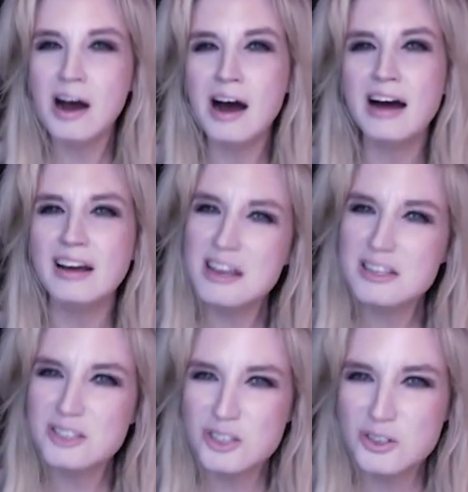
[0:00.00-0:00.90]
Ah,
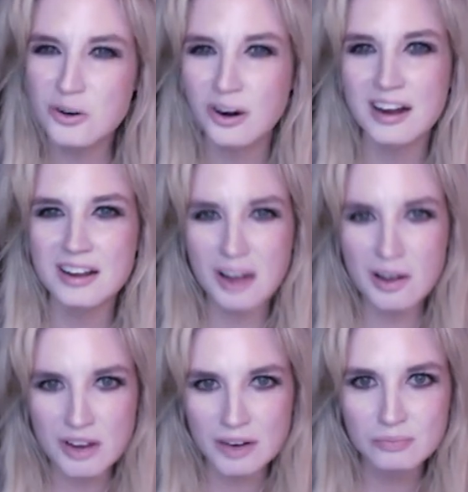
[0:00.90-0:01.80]
historic.
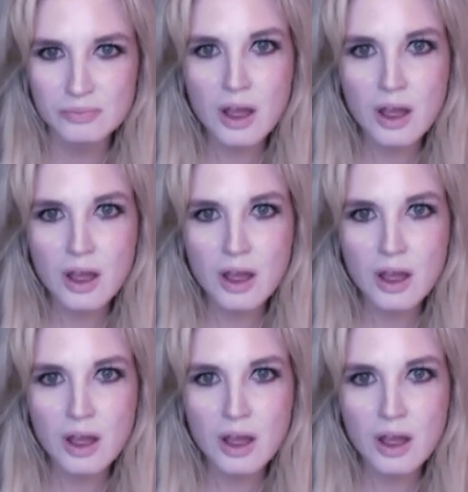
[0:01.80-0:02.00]
Love it.